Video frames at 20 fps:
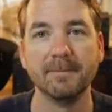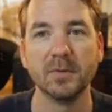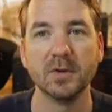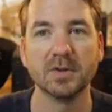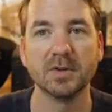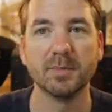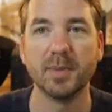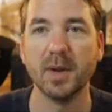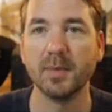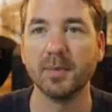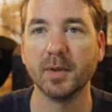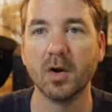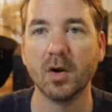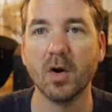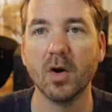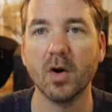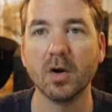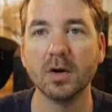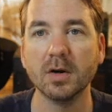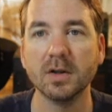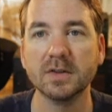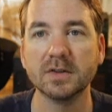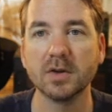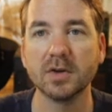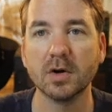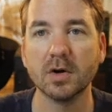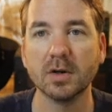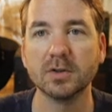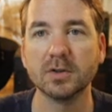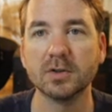So people are already
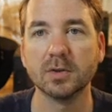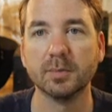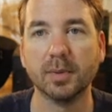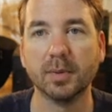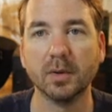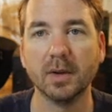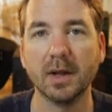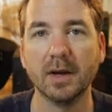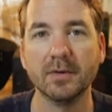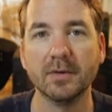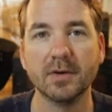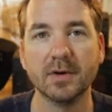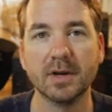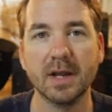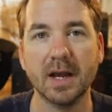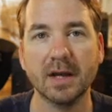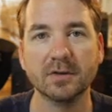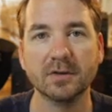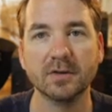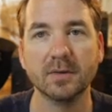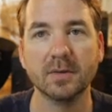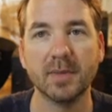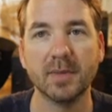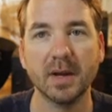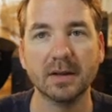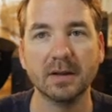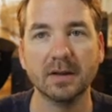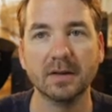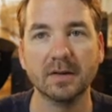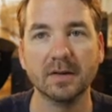starting to pull out their cash from the
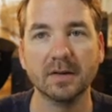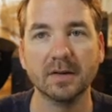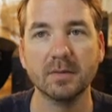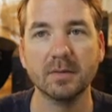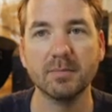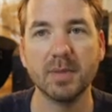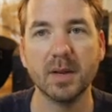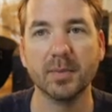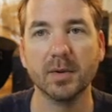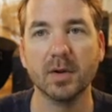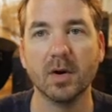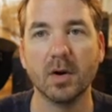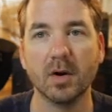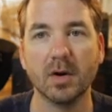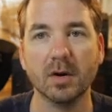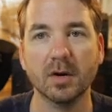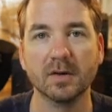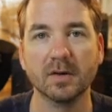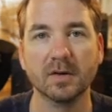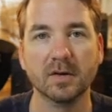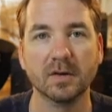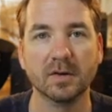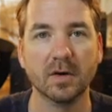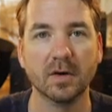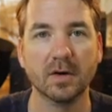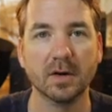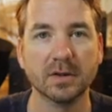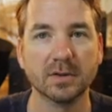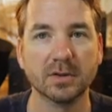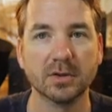banking system. People are already
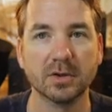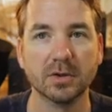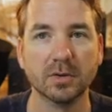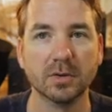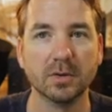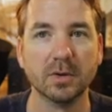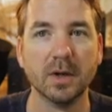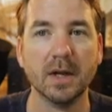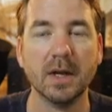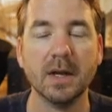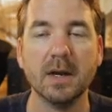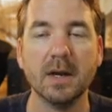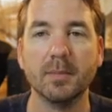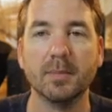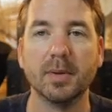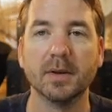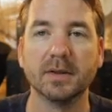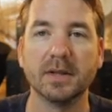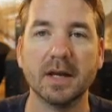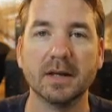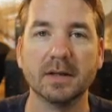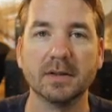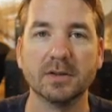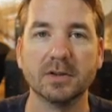starting to put that into